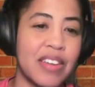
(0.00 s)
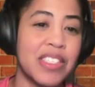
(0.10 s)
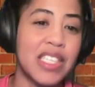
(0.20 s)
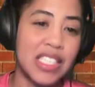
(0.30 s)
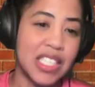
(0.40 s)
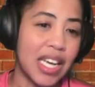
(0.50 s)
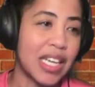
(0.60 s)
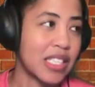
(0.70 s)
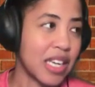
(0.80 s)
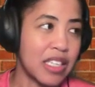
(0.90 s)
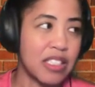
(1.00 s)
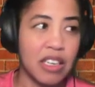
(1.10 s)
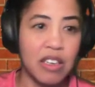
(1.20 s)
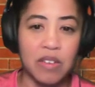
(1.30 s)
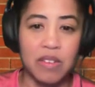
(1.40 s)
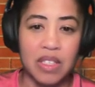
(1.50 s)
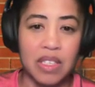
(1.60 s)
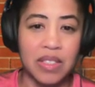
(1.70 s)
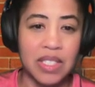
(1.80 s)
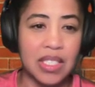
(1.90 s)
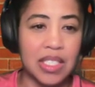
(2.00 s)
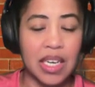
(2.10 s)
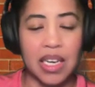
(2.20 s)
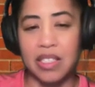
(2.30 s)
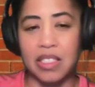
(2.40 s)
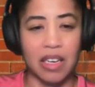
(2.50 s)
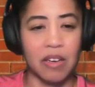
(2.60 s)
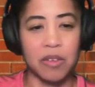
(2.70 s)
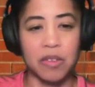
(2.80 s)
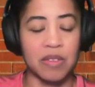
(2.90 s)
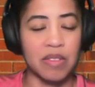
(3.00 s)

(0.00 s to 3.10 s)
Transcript: it was a G.I. Jane joke. It was a G.I. Jane.